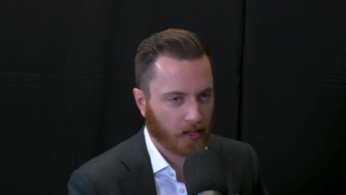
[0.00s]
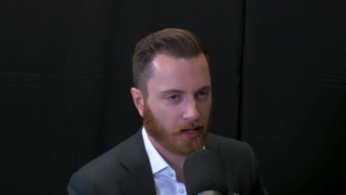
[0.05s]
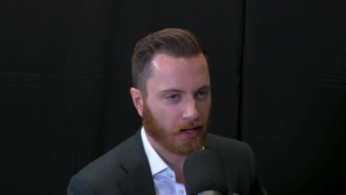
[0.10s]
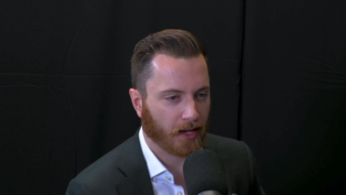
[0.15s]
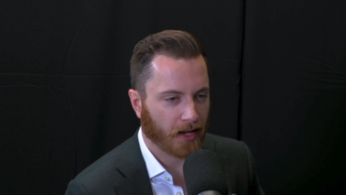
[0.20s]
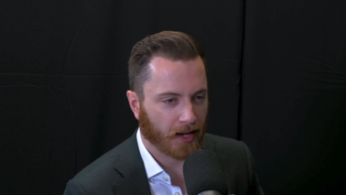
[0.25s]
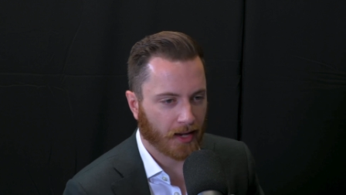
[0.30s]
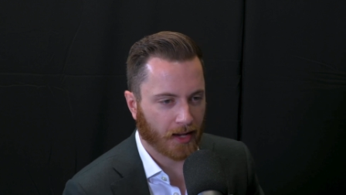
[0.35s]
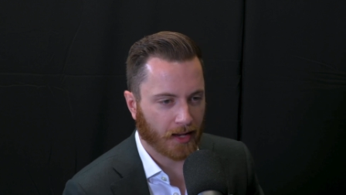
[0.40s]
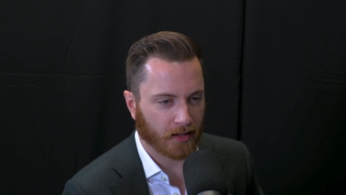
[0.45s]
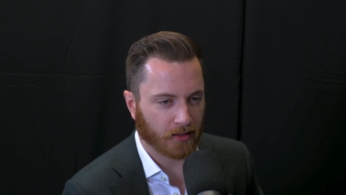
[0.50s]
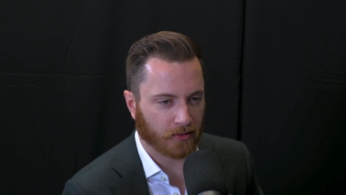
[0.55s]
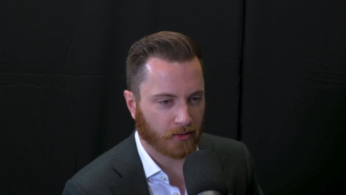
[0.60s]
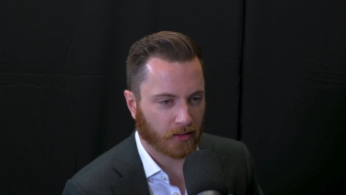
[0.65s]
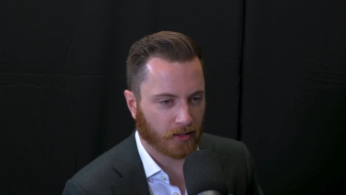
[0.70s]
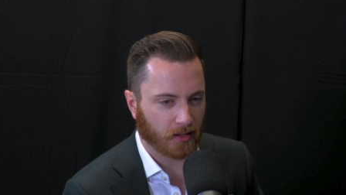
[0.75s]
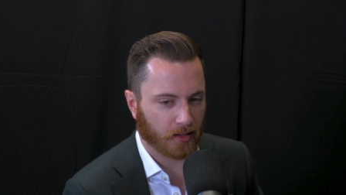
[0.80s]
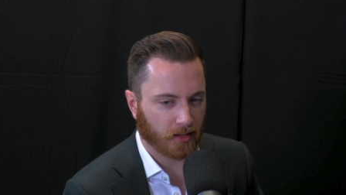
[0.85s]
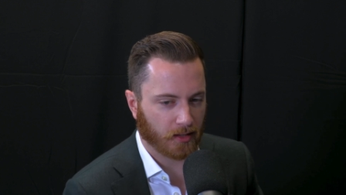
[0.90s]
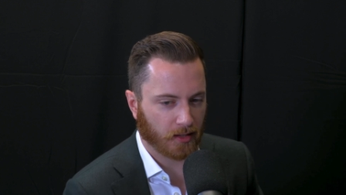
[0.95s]
And
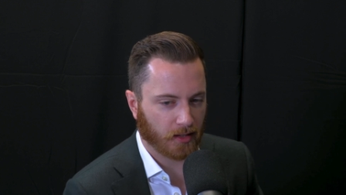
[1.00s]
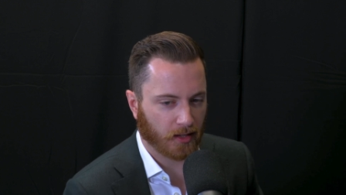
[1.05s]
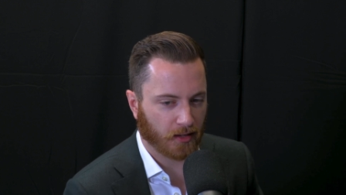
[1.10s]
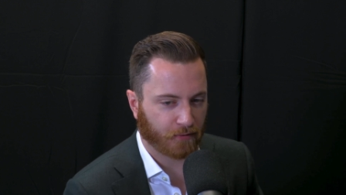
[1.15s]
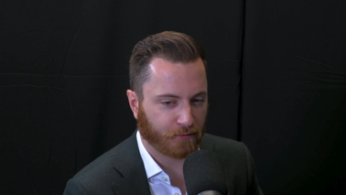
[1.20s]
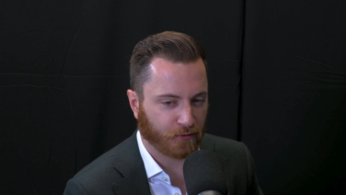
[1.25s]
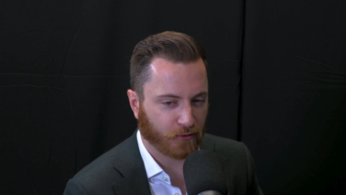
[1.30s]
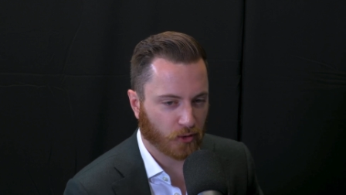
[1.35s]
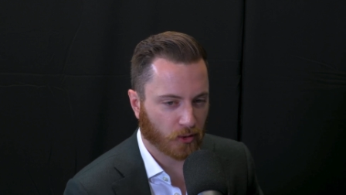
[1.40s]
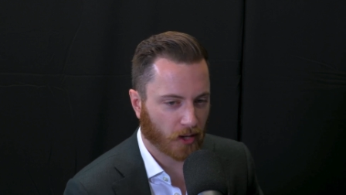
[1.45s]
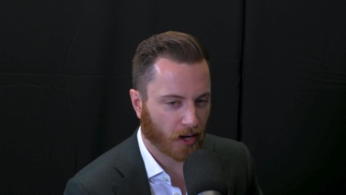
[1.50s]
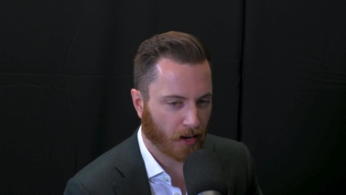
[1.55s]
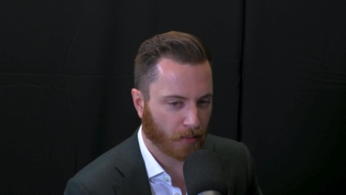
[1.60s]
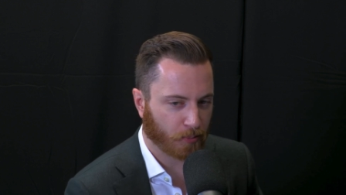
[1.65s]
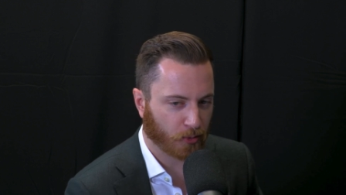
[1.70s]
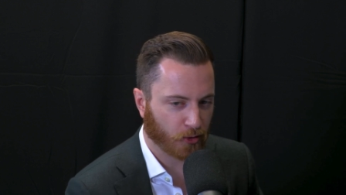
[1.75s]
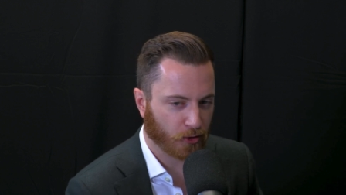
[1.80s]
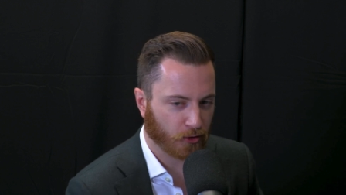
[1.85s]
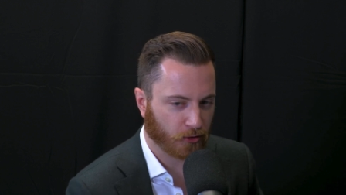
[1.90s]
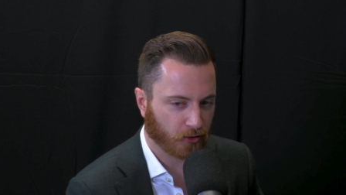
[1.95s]
if you're not
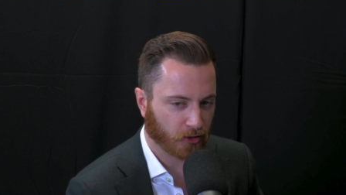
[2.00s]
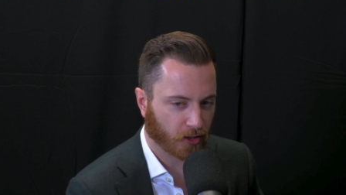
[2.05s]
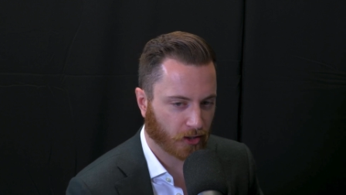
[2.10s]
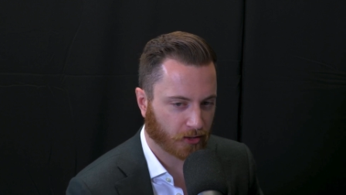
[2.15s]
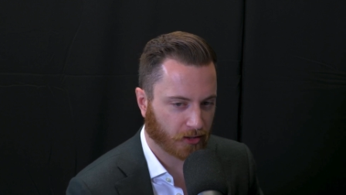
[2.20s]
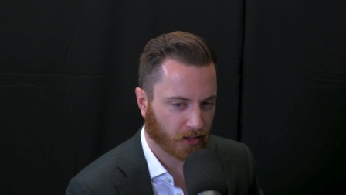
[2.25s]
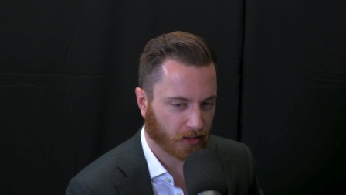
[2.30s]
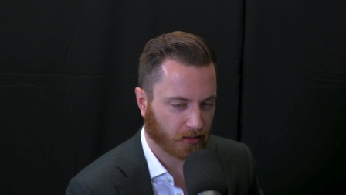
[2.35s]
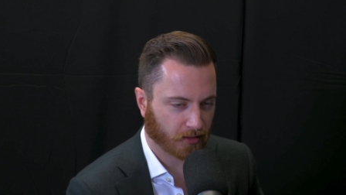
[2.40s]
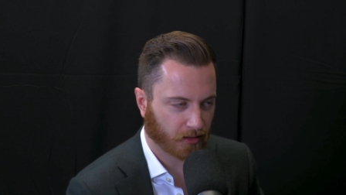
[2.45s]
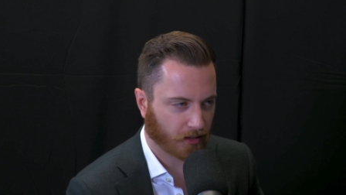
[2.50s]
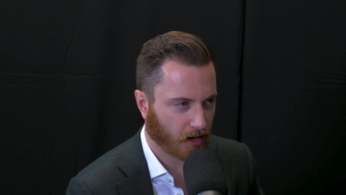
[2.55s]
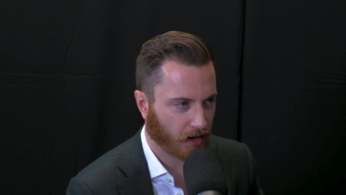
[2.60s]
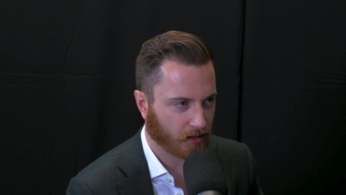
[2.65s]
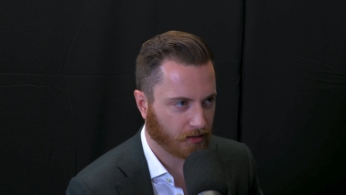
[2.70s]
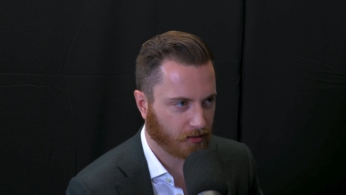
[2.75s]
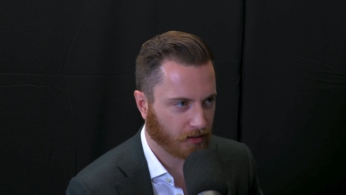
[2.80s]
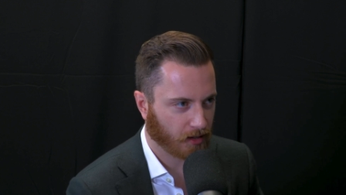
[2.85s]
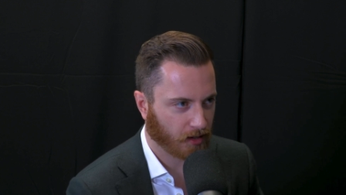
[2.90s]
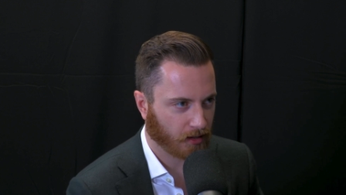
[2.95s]
producing authentic
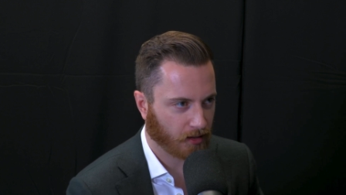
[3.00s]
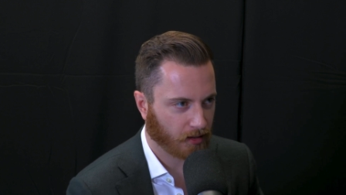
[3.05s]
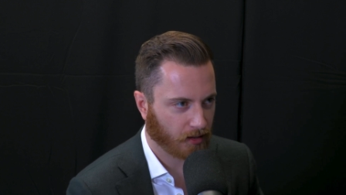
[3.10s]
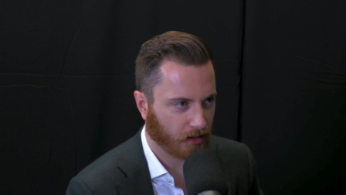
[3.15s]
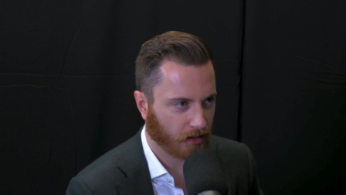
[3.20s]
content,